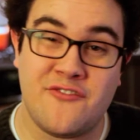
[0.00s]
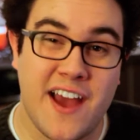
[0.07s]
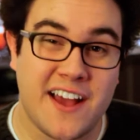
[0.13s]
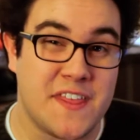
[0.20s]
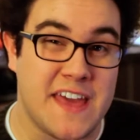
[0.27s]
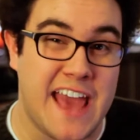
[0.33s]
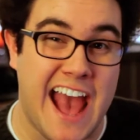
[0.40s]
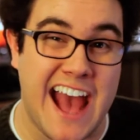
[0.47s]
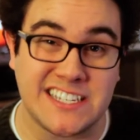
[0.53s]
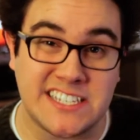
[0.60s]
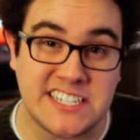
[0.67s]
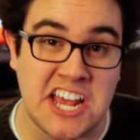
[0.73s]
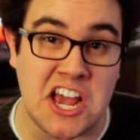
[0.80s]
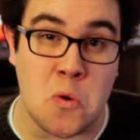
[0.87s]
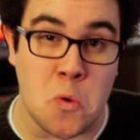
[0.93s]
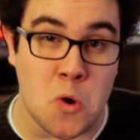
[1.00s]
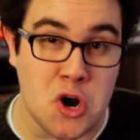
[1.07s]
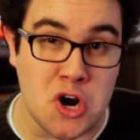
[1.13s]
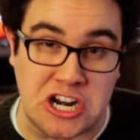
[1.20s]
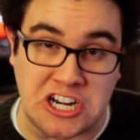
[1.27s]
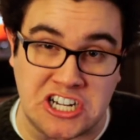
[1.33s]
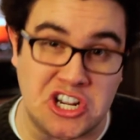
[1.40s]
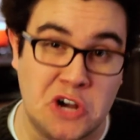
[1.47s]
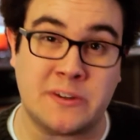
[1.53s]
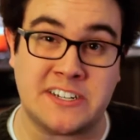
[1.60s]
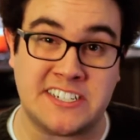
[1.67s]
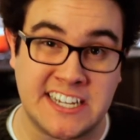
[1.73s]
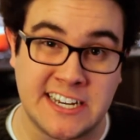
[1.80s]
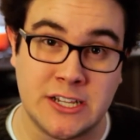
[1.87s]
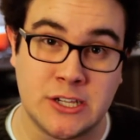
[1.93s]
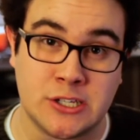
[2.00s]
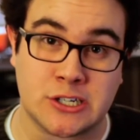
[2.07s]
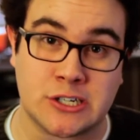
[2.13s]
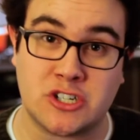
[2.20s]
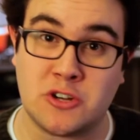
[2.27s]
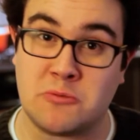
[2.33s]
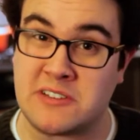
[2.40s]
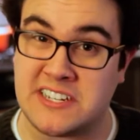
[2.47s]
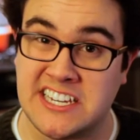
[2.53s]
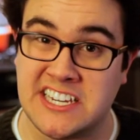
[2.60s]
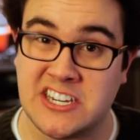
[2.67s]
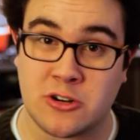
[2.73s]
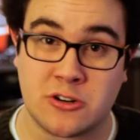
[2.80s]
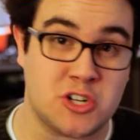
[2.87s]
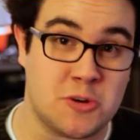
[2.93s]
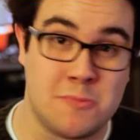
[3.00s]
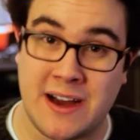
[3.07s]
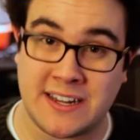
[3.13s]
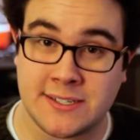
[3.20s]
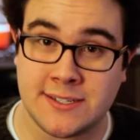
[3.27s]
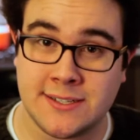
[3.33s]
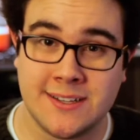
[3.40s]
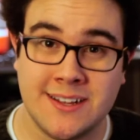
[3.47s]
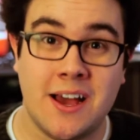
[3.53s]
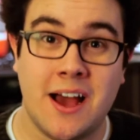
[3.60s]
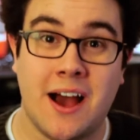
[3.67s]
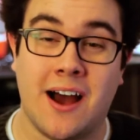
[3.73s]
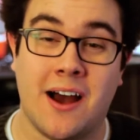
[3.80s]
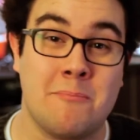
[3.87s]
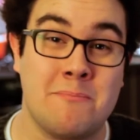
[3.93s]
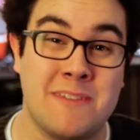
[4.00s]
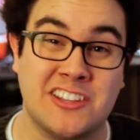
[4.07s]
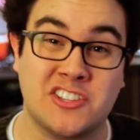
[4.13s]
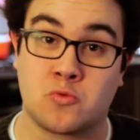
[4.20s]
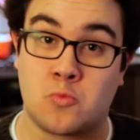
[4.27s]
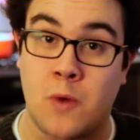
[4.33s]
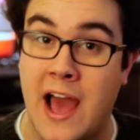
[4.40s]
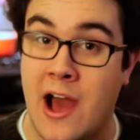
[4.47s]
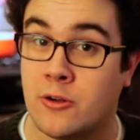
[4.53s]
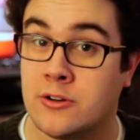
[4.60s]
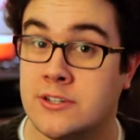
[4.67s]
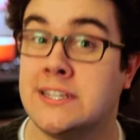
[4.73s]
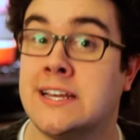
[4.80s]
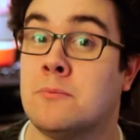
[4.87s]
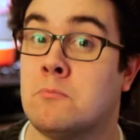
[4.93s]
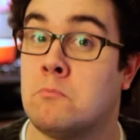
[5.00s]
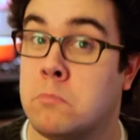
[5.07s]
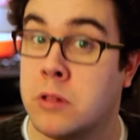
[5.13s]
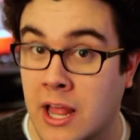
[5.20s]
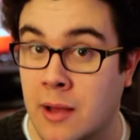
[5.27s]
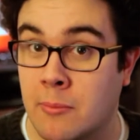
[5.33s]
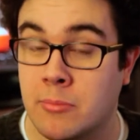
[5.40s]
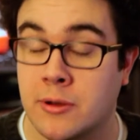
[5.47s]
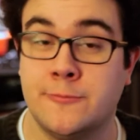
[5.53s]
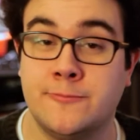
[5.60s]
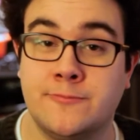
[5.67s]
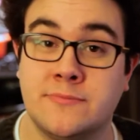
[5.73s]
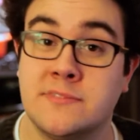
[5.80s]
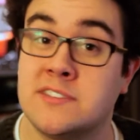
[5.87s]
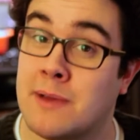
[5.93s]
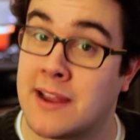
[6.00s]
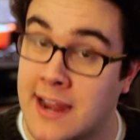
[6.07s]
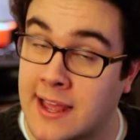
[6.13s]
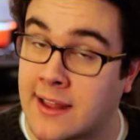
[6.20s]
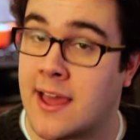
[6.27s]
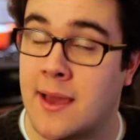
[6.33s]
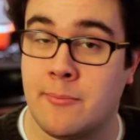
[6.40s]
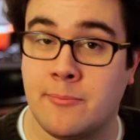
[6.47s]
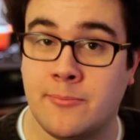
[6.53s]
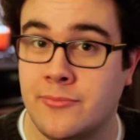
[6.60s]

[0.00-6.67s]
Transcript: fact, the Aztec word tomatil or tomati or tomatil uh, means round and plump. It's my nickname.